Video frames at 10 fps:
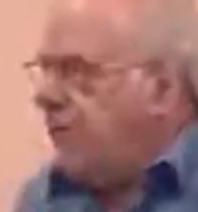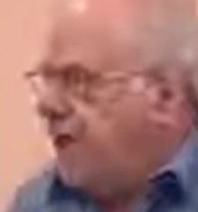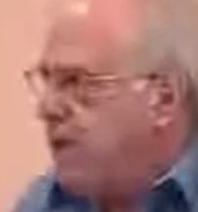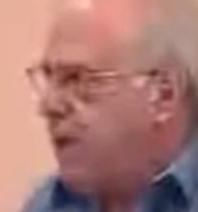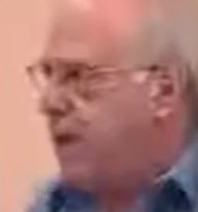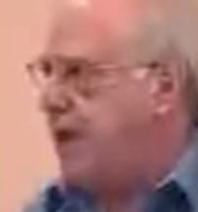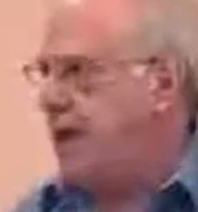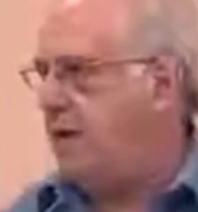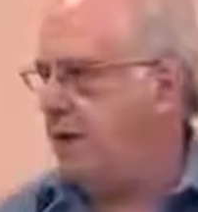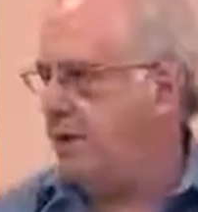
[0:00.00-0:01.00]
figuring it
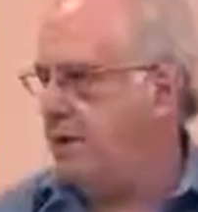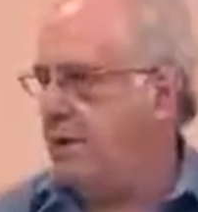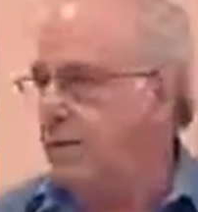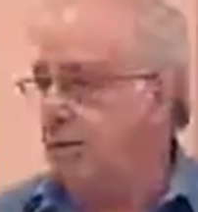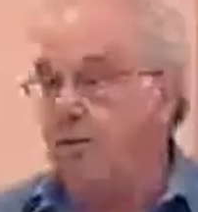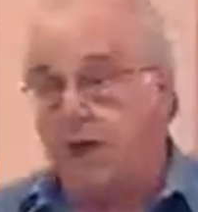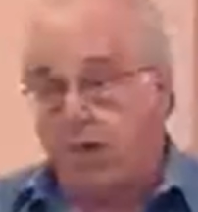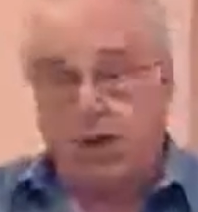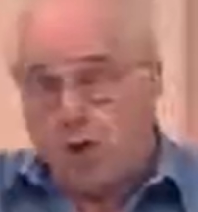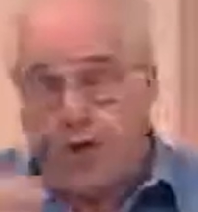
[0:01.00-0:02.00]
out. By the way,
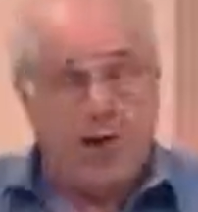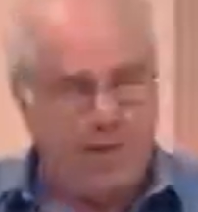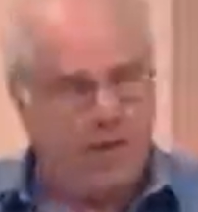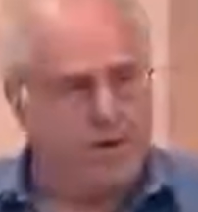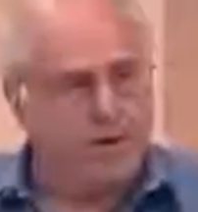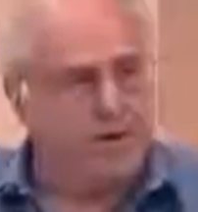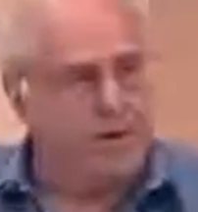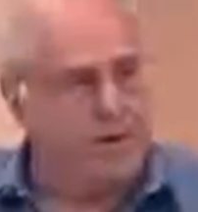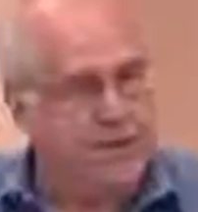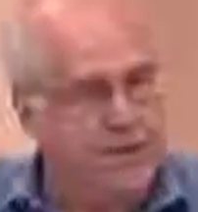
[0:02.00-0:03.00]
including immigrants